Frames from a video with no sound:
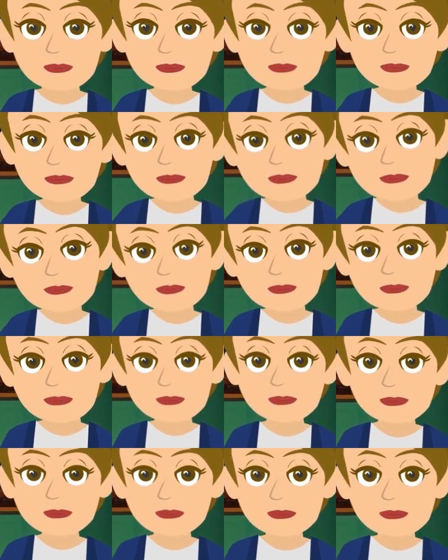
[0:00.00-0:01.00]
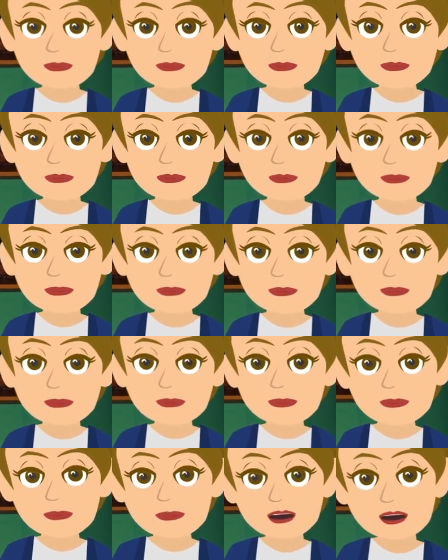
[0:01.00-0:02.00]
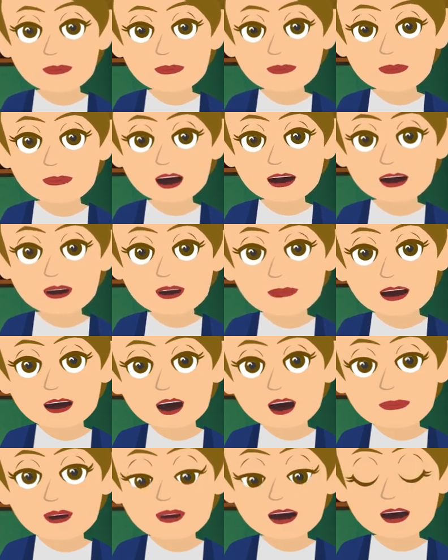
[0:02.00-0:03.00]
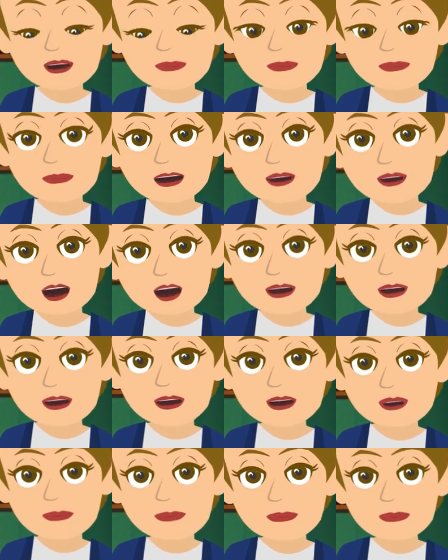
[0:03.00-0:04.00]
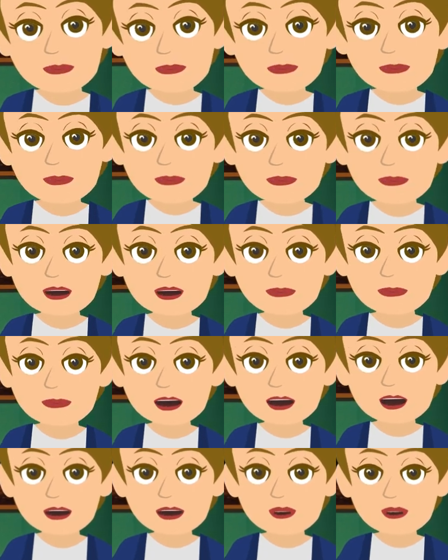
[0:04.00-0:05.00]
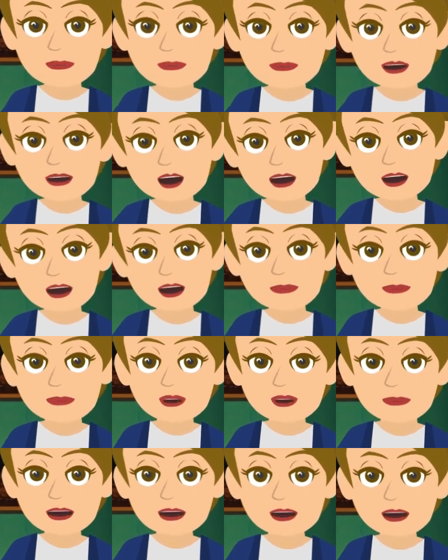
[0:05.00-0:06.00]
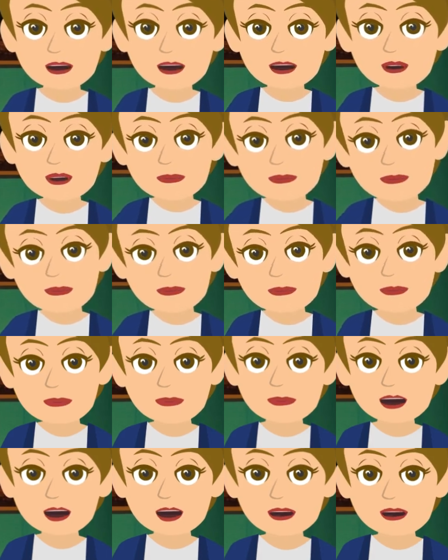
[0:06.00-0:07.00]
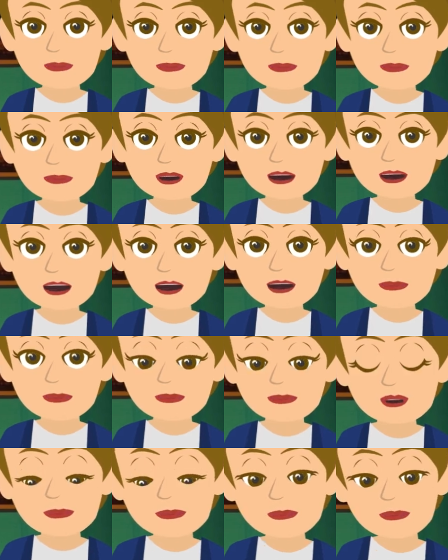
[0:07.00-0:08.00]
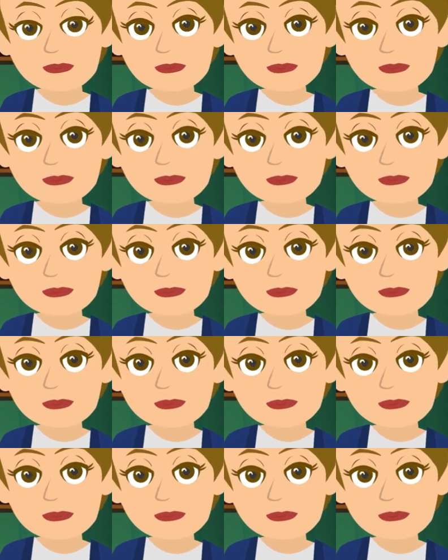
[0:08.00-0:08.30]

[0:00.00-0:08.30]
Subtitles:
You have to care enough about feeling good that you are willing to use your emotions